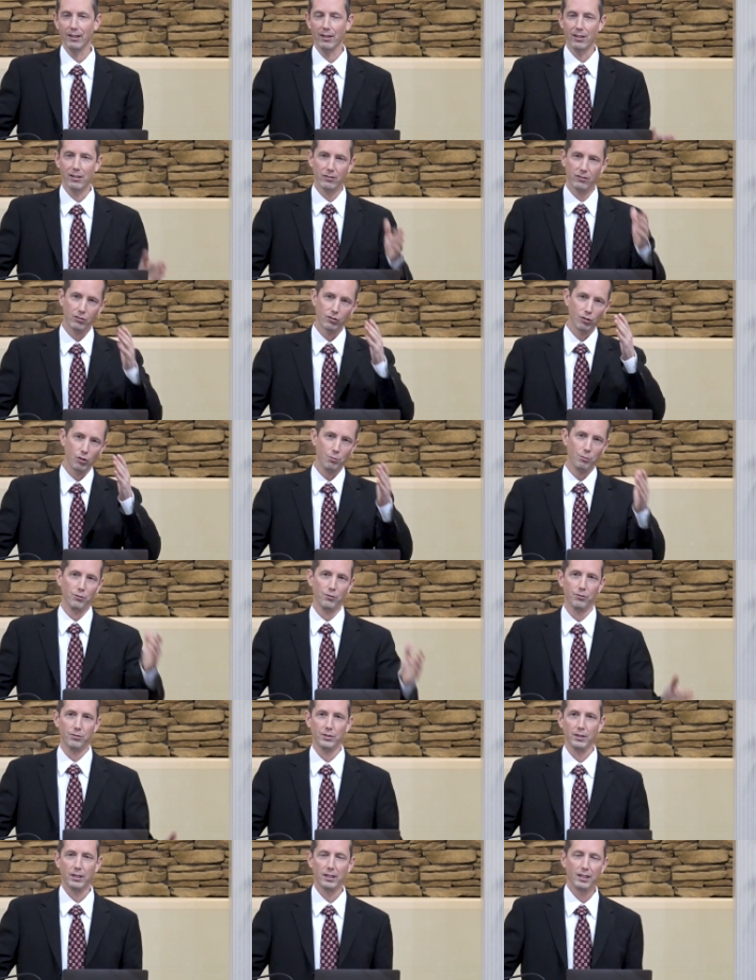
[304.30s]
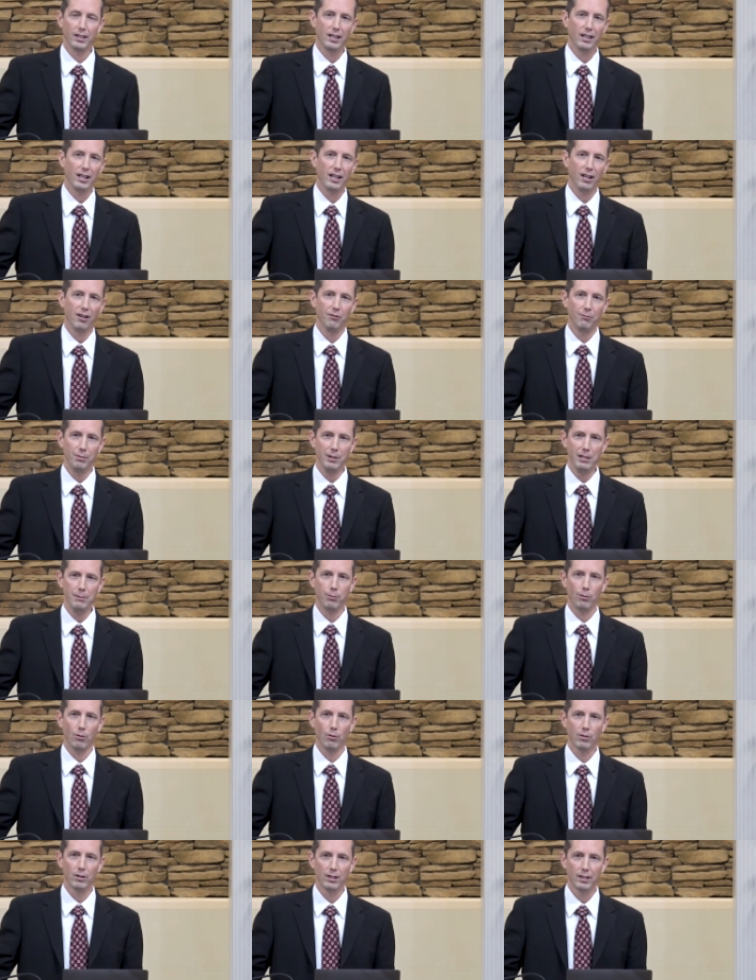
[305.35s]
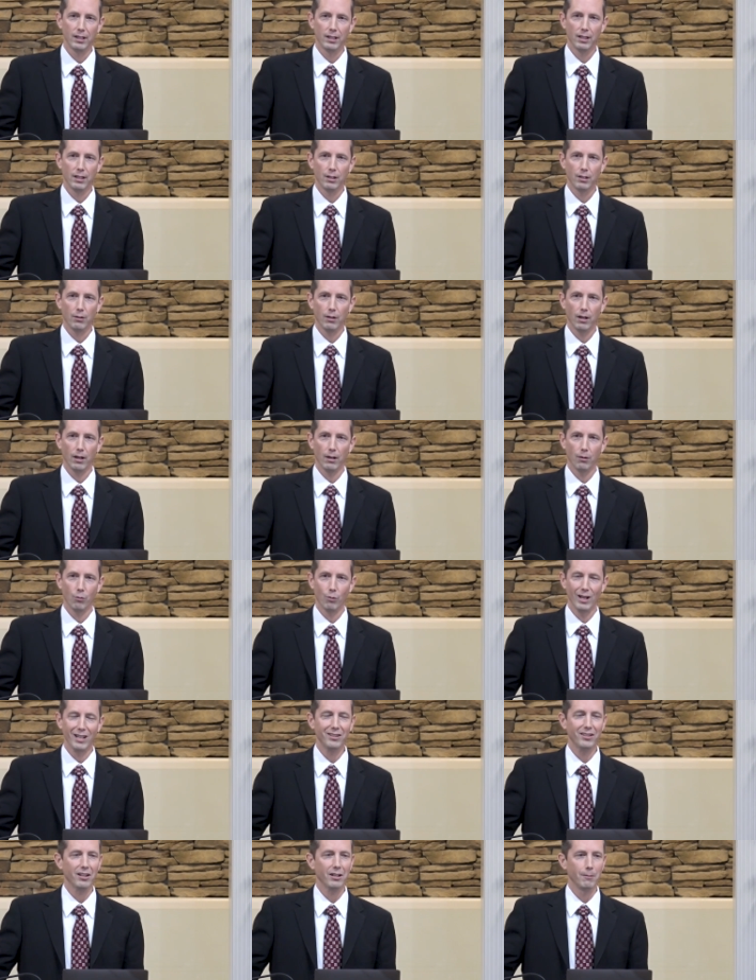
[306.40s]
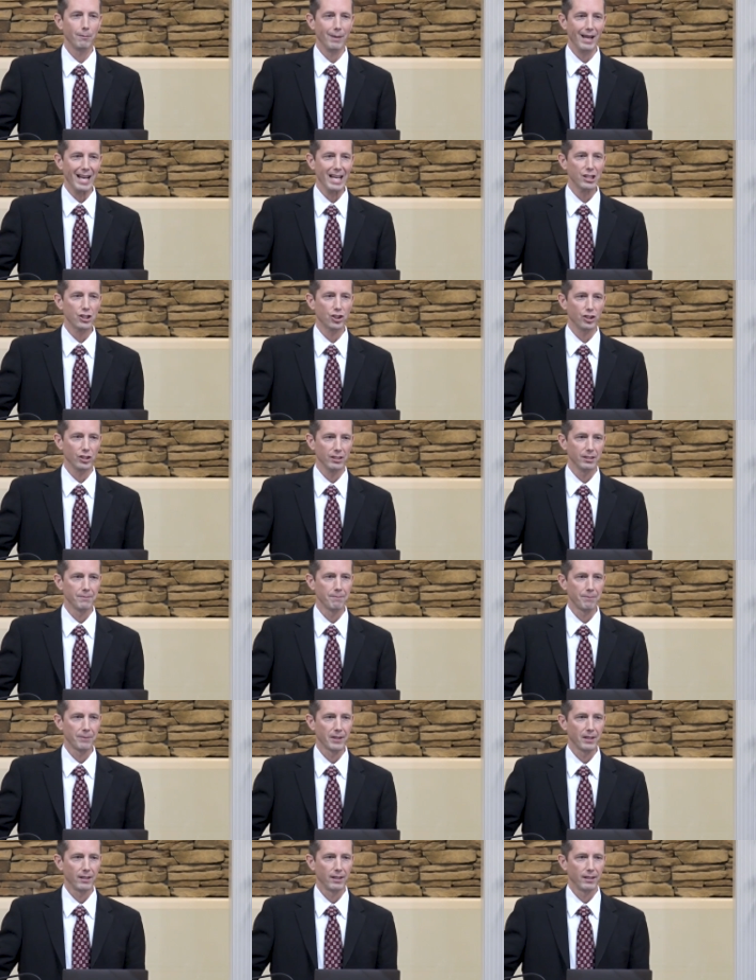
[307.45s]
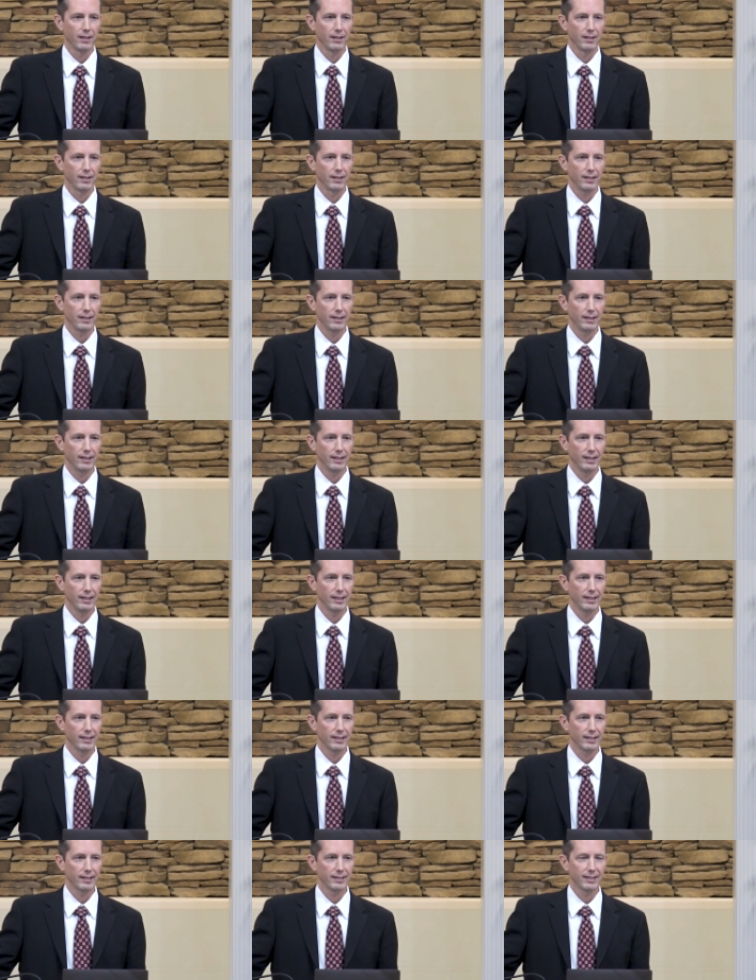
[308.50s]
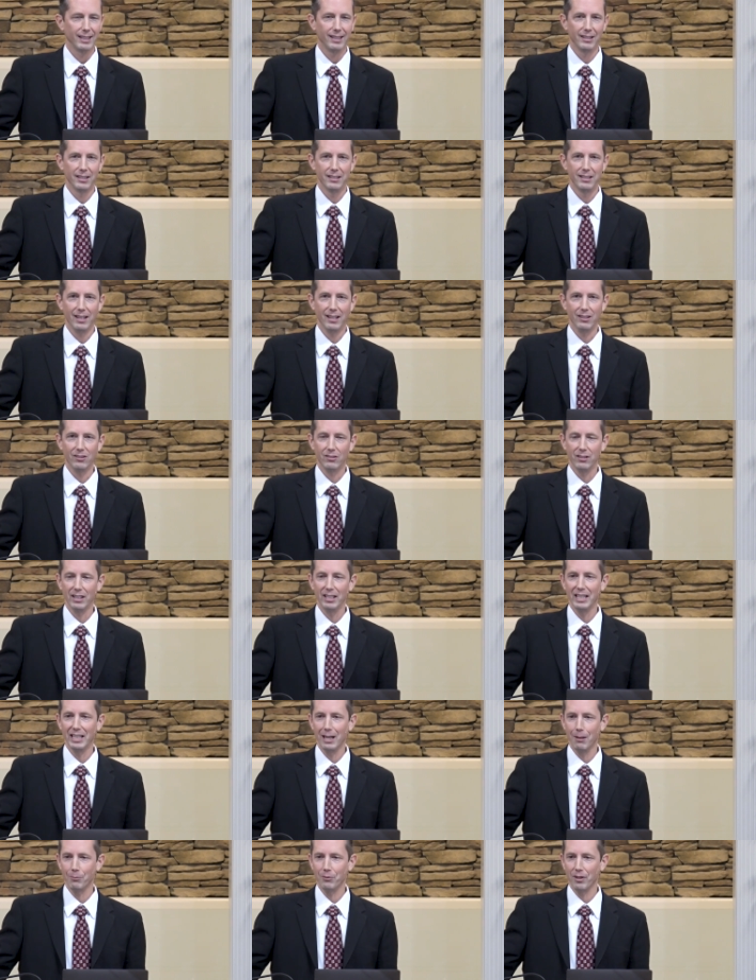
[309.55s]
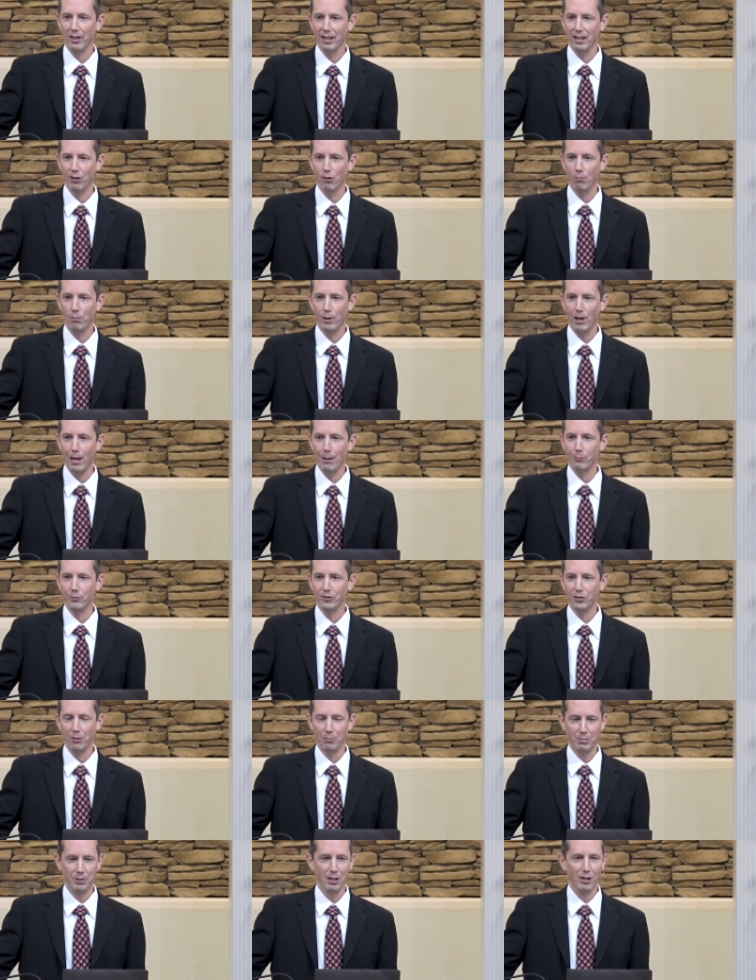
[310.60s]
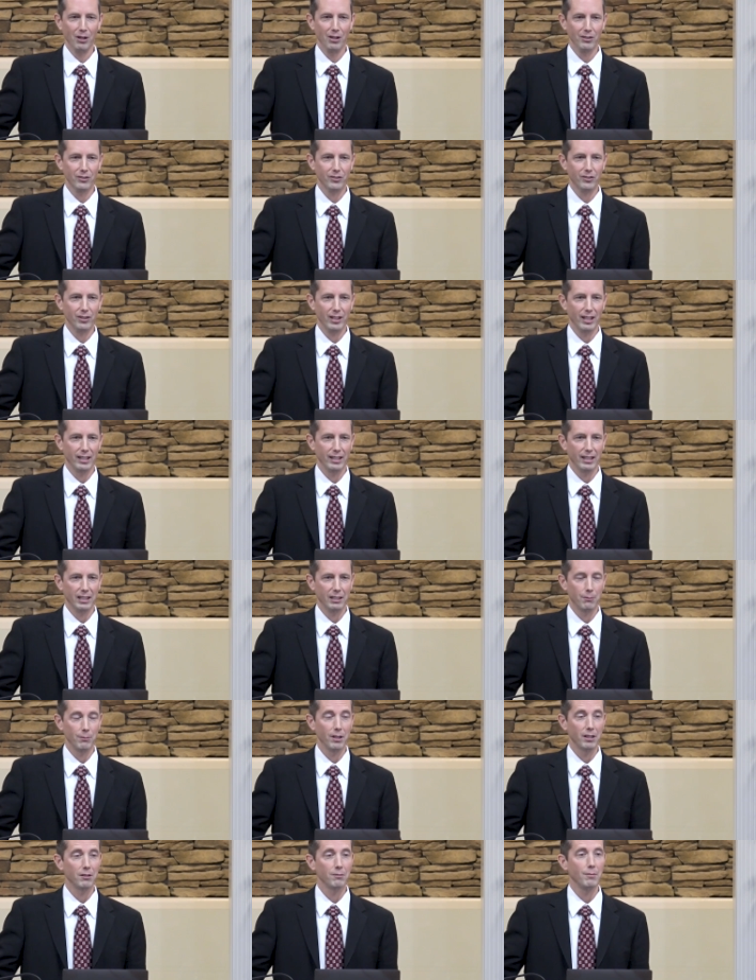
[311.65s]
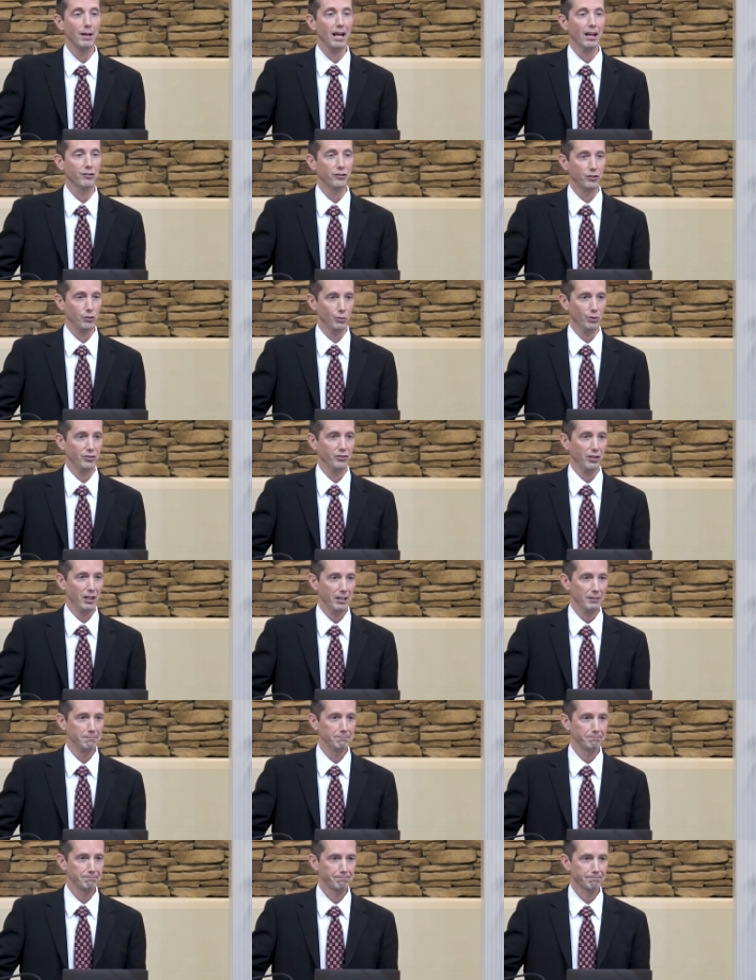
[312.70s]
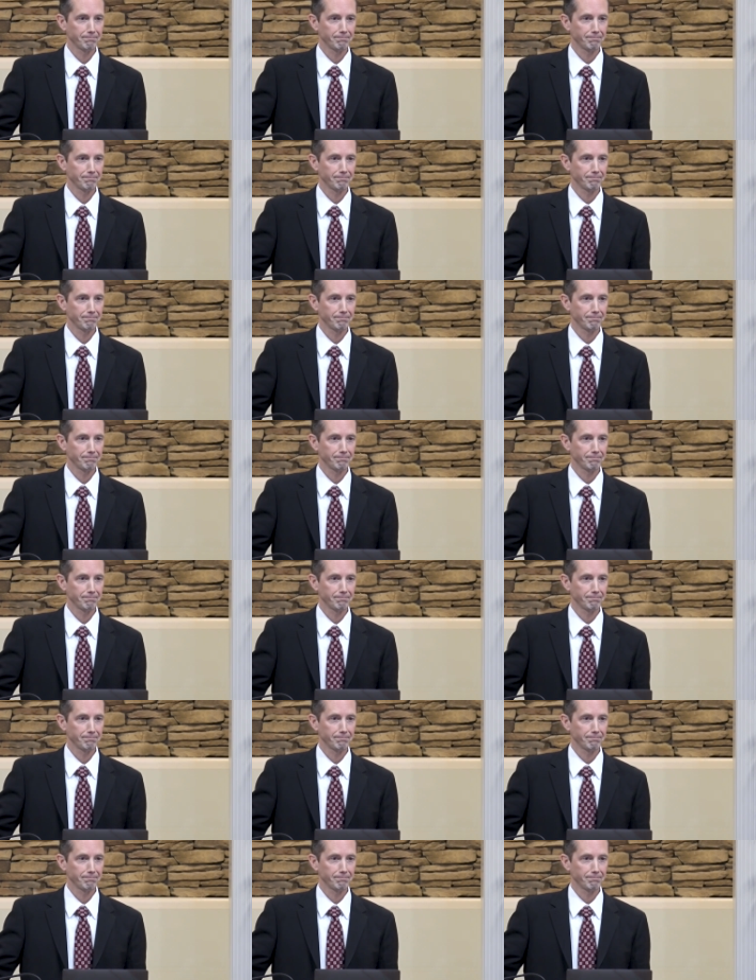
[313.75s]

And this group of people rented a mansion in the days leading up to Hale-Bopp's appearance, and they committed mass suicide.